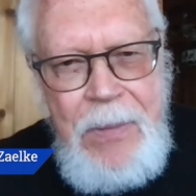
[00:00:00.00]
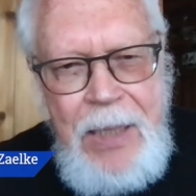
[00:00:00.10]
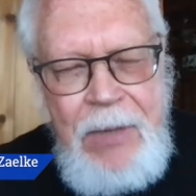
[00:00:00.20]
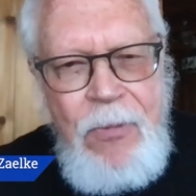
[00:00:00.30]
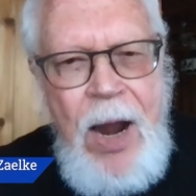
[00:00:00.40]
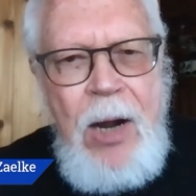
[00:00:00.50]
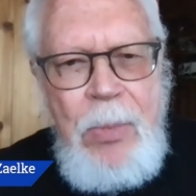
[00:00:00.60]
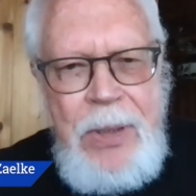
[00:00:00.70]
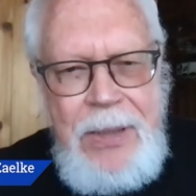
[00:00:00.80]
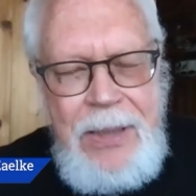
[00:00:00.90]

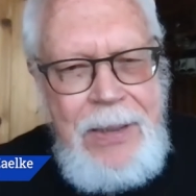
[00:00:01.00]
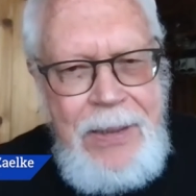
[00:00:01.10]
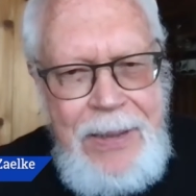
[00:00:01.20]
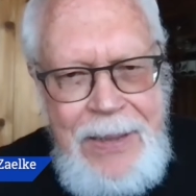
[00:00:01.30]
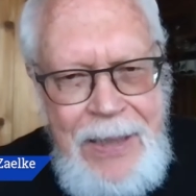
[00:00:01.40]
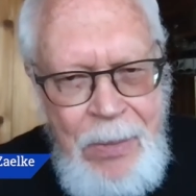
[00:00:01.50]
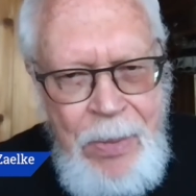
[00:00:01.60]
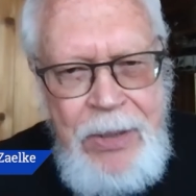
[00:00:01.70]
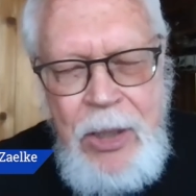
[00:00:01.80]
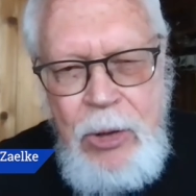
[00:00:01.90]
environment, indeed
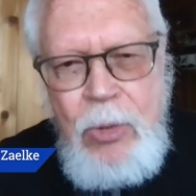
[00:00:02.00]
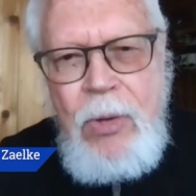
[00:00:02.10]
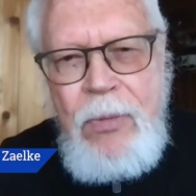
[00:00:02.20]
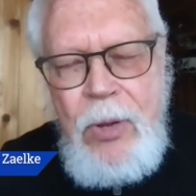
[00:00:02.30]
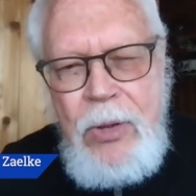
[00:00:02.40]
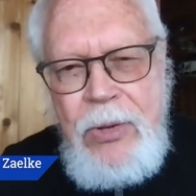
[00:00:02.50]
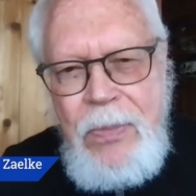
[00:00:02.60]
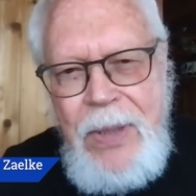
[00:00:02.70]
about the universe,